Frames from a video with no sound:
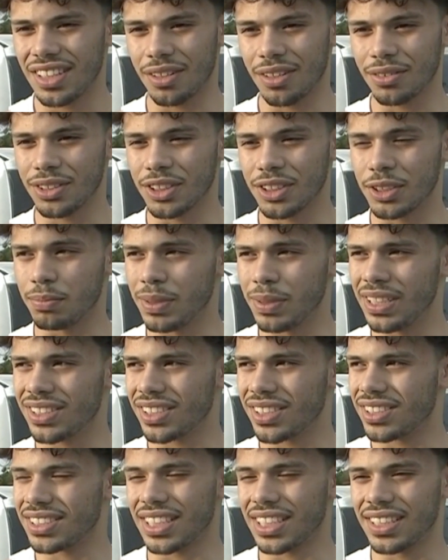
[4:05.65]
I was just
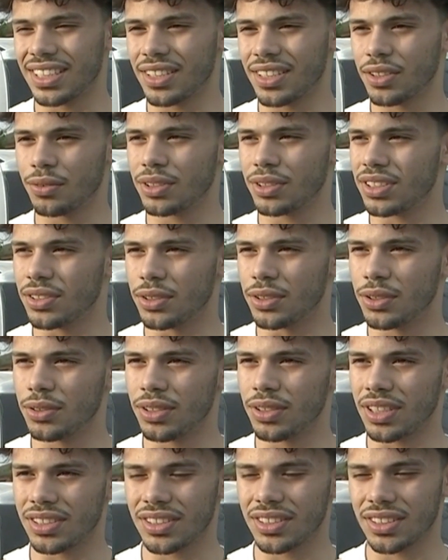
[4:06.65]
speechless. I didn't know what to
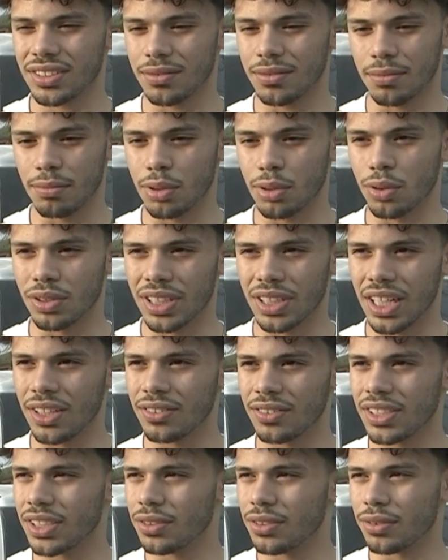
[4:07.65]
do, and I just broke
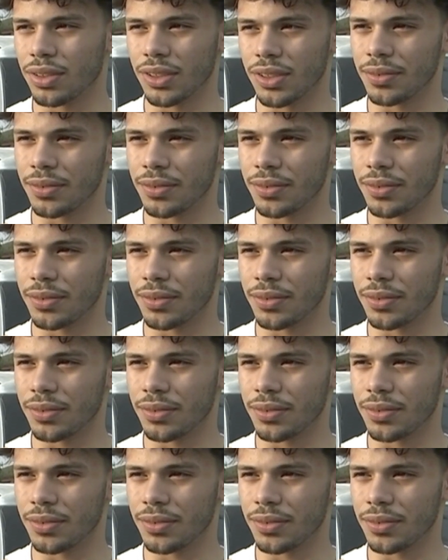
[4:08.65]
down later